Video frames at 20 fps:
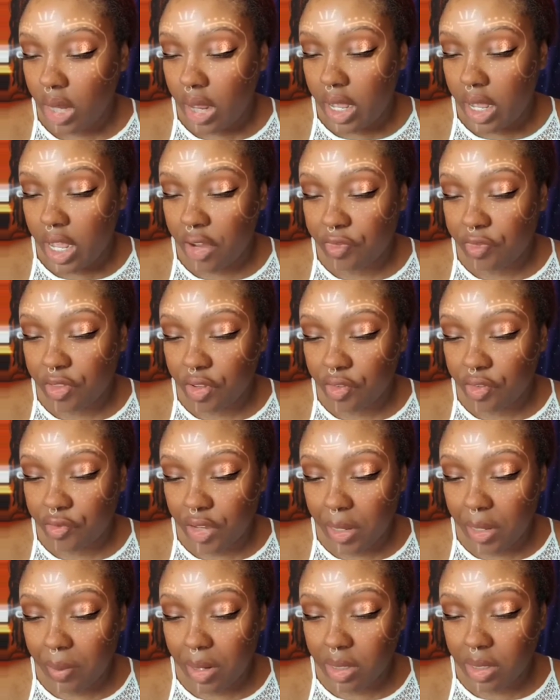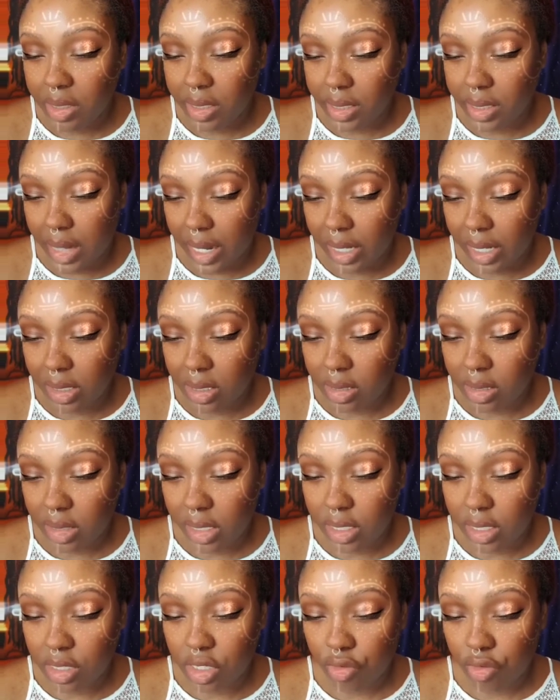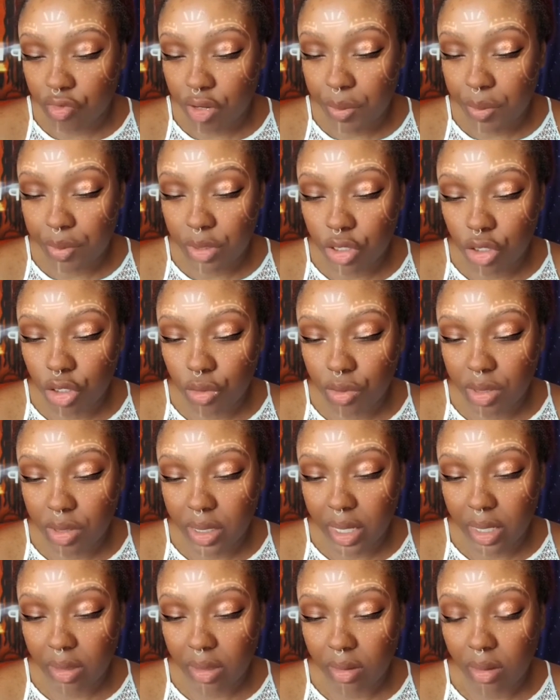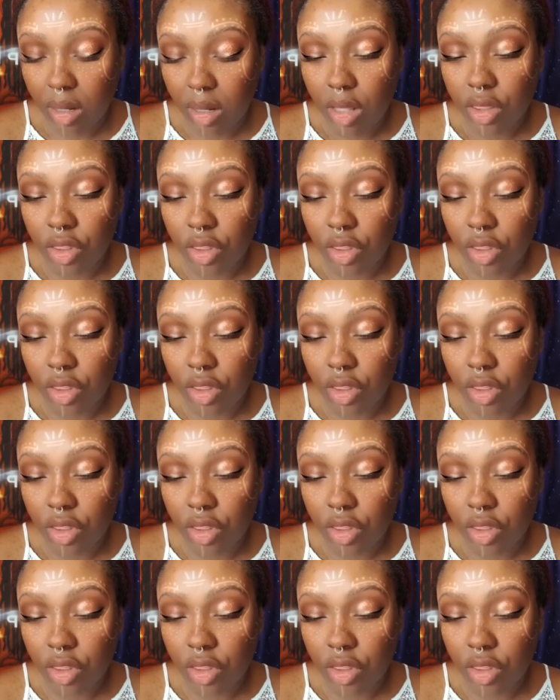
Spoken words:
If the female sex is the reproducing,